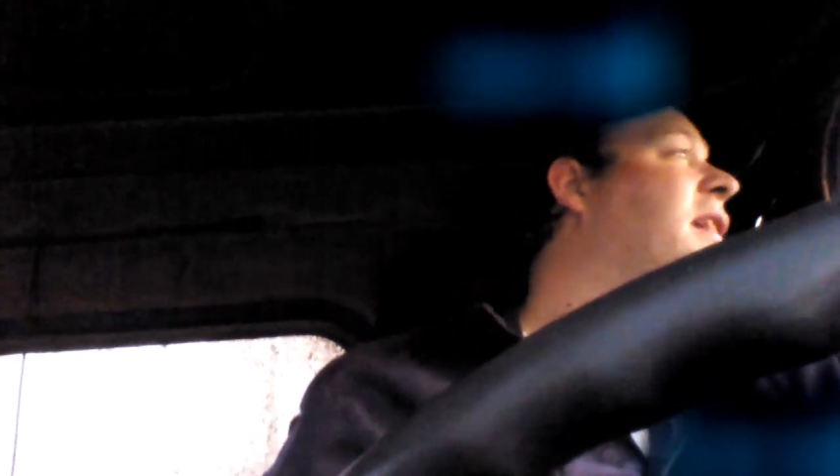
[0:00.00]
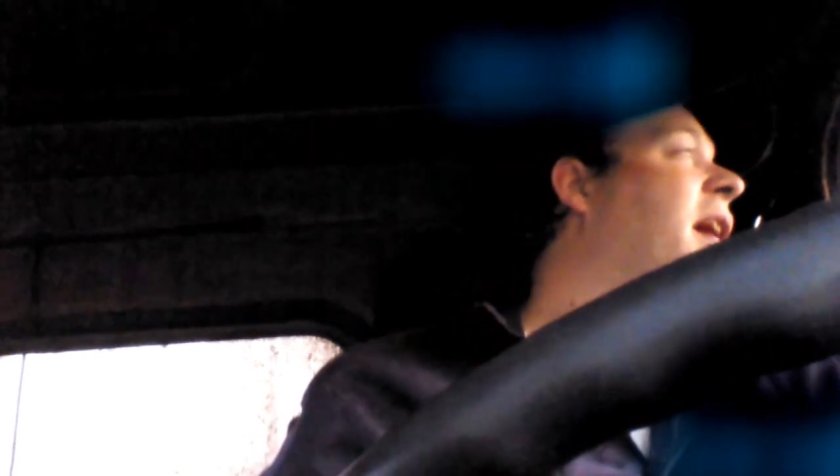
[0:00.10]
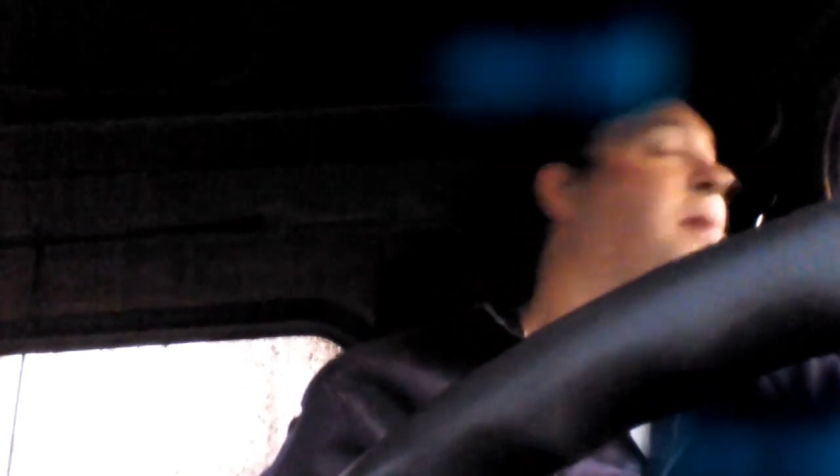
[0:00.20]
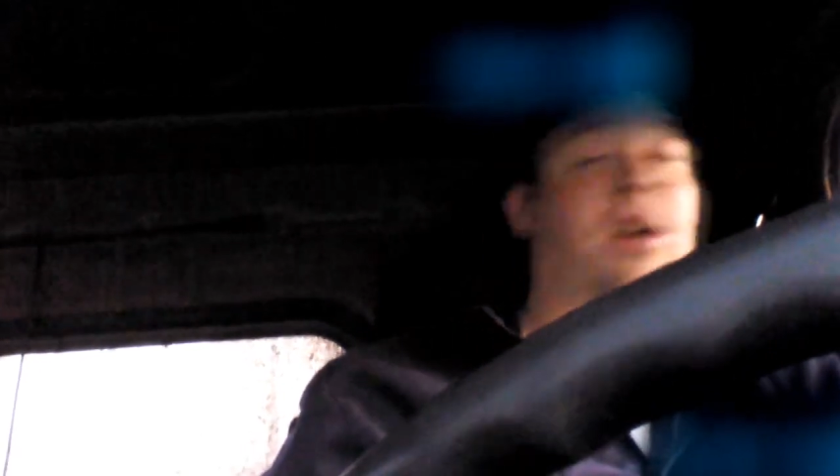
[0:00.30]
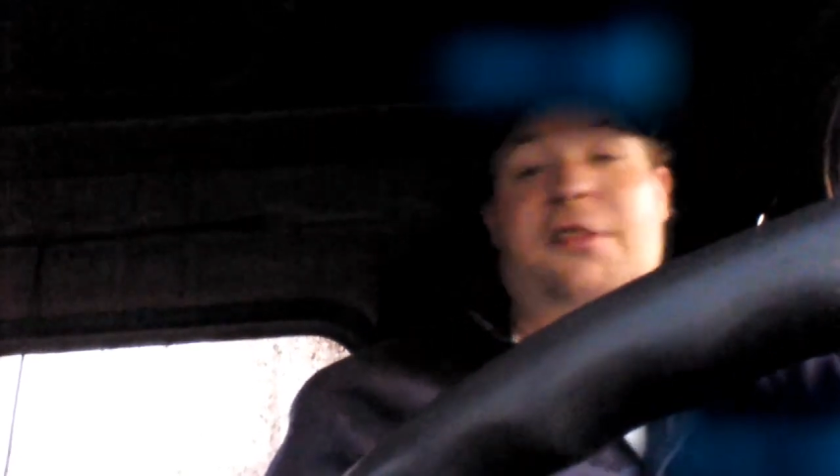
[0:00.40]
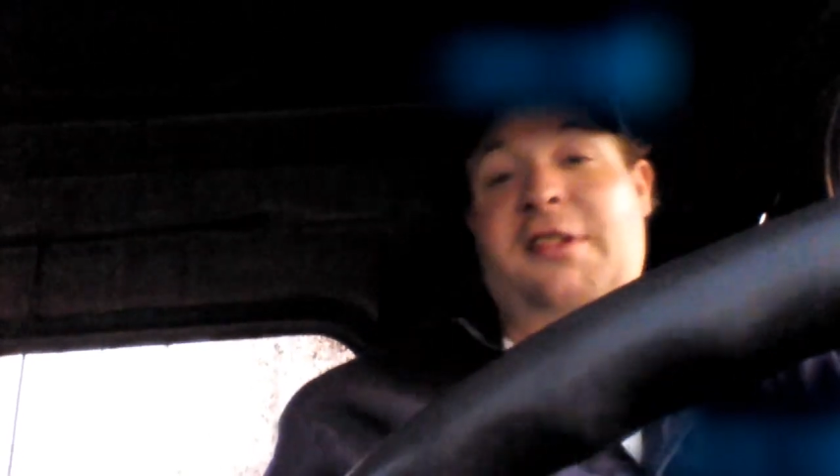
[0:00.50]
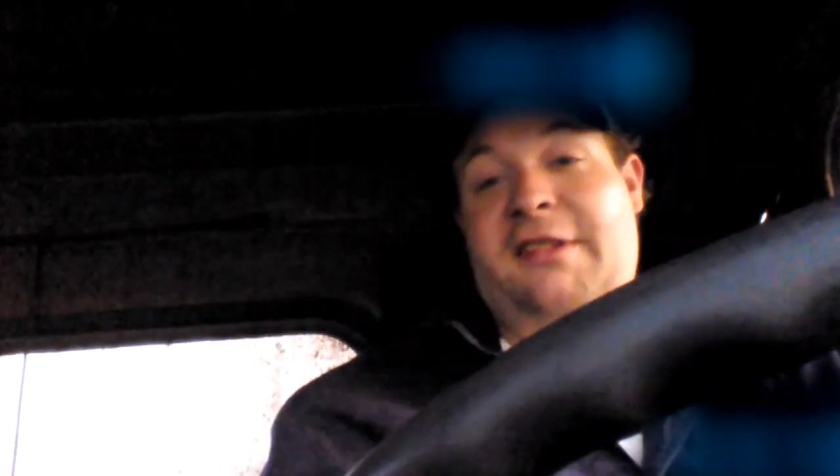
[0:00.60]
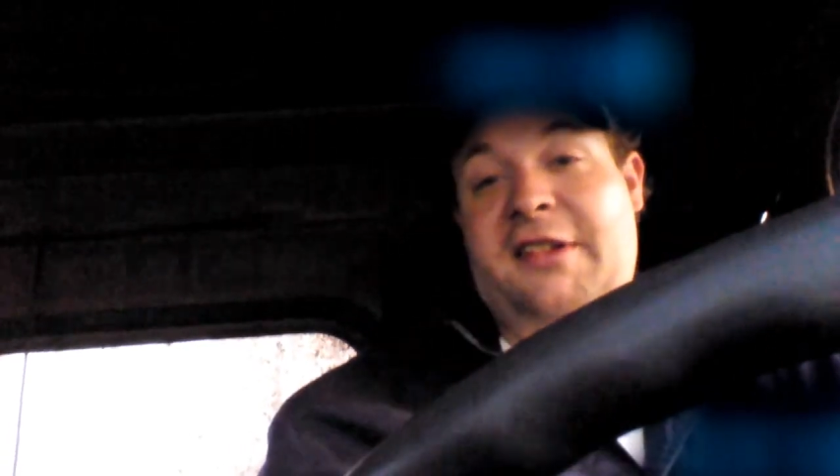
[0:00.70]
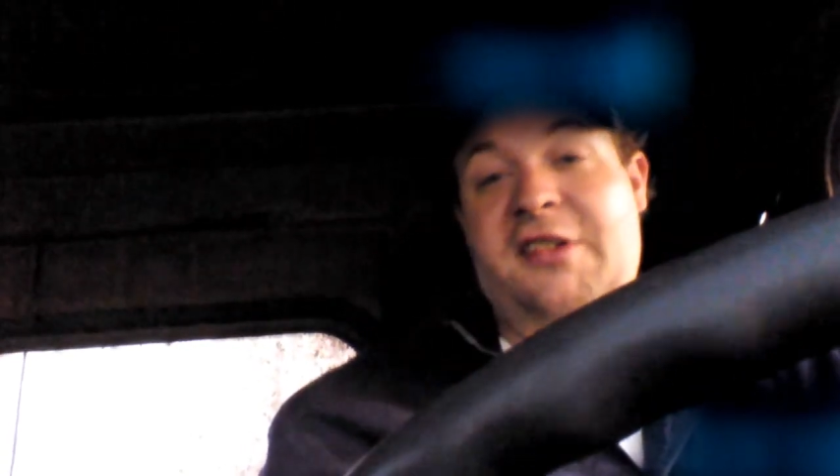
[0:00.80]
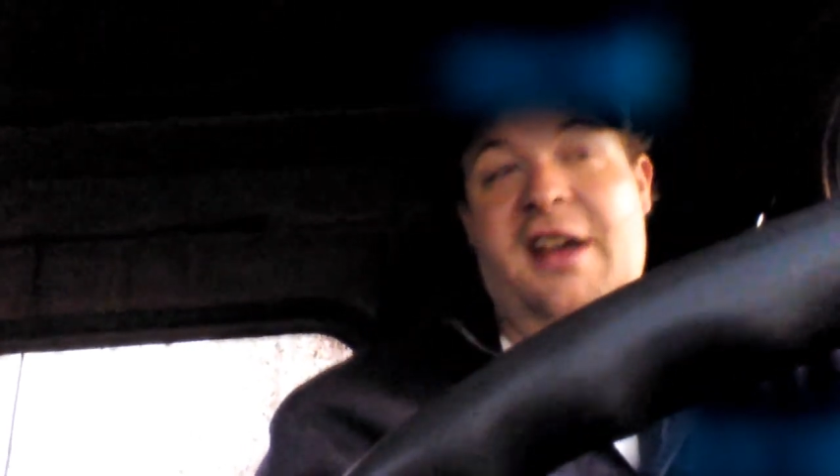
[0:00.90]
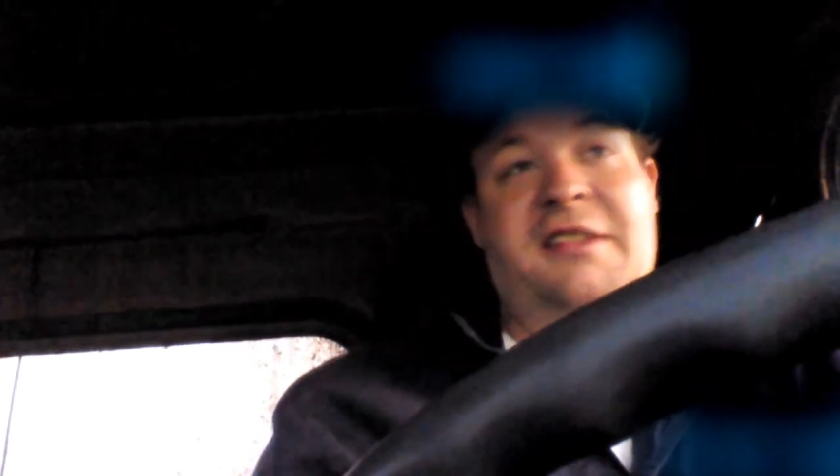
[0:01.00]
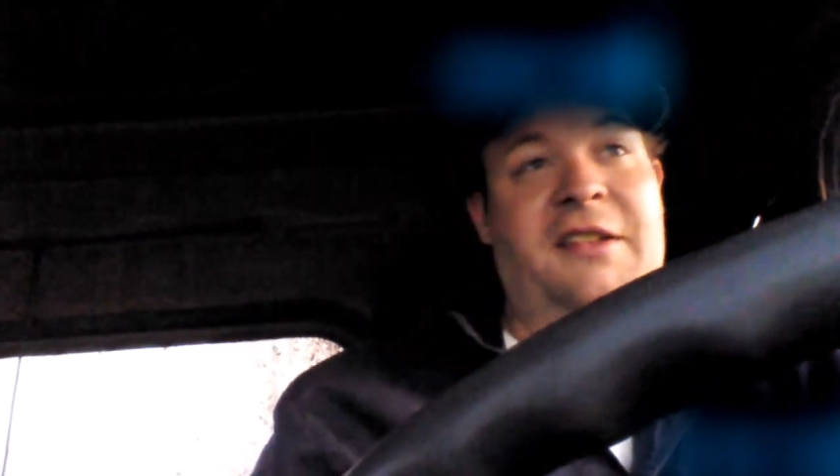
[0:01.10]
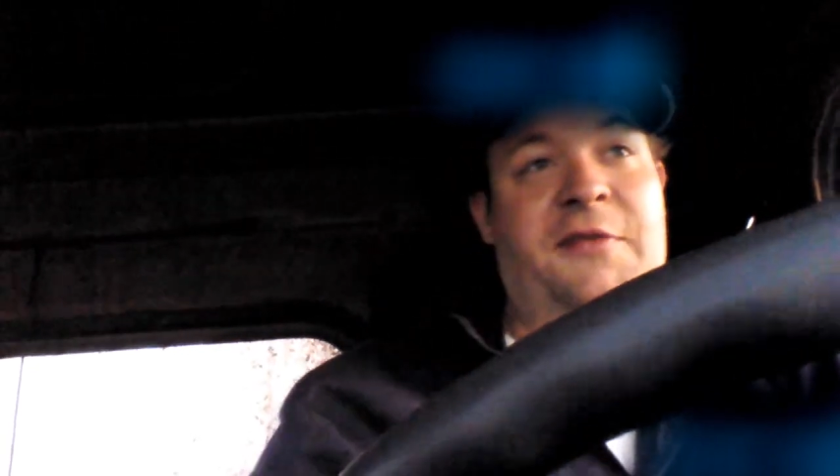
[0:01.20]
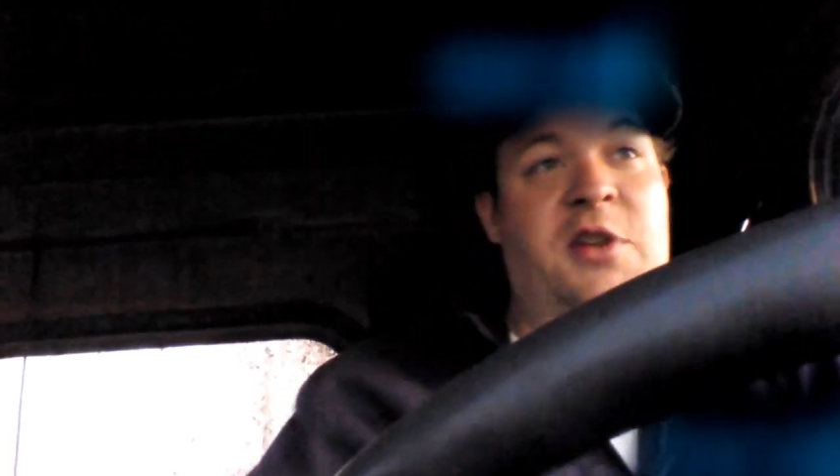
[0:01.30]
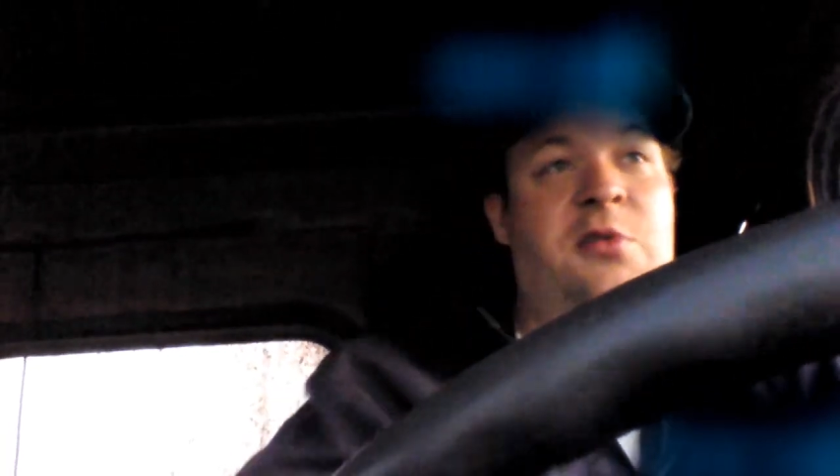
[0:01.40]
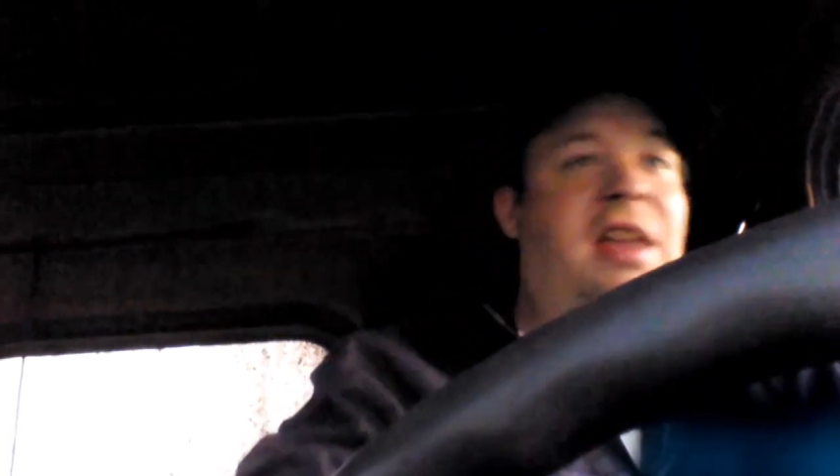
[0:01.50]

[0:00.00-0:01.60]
I would also suggest, if you